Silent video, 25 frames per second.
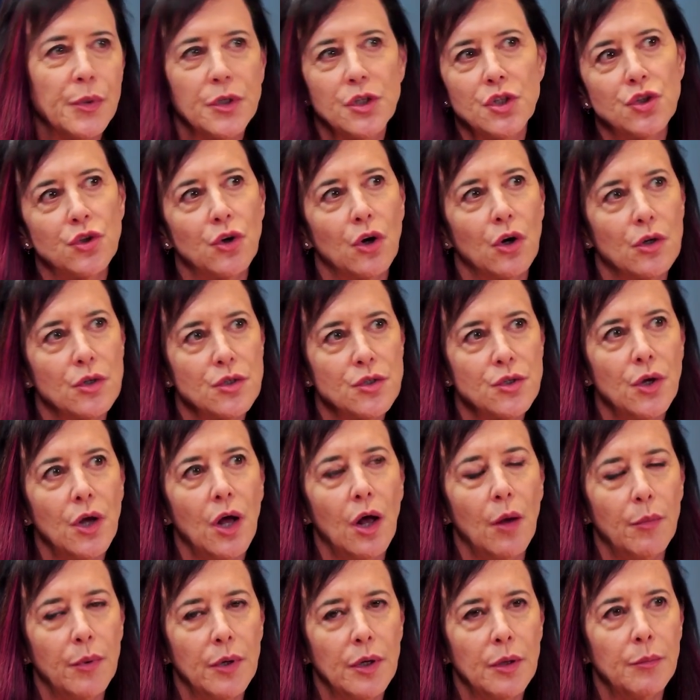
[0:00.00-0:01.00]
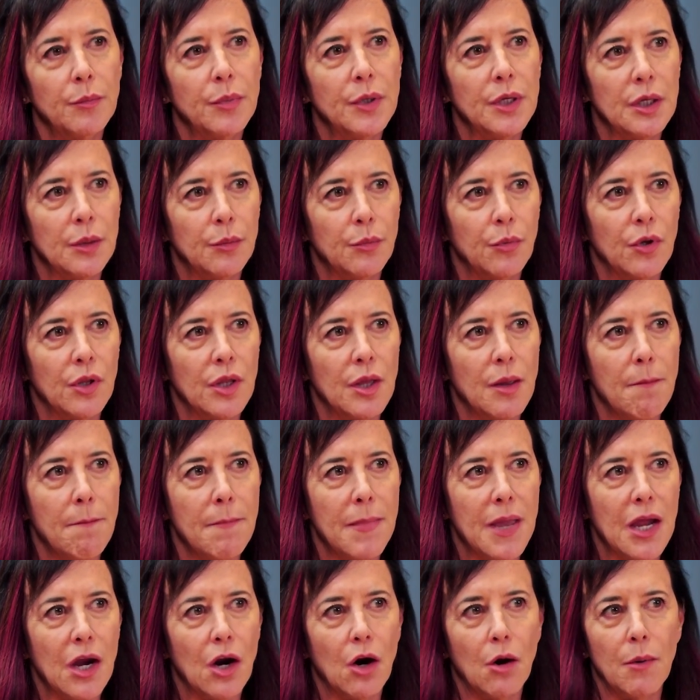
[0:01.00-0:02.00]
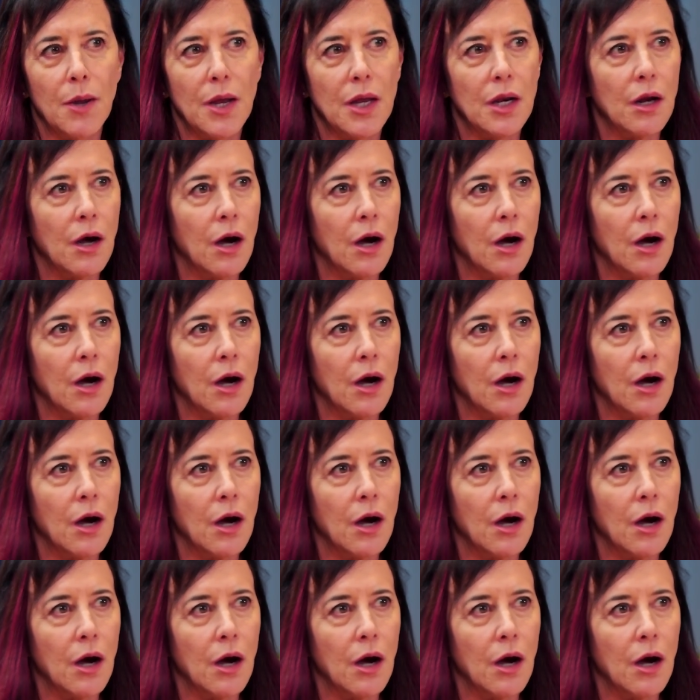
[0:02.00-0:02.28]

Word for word: but you're also helping people that may or may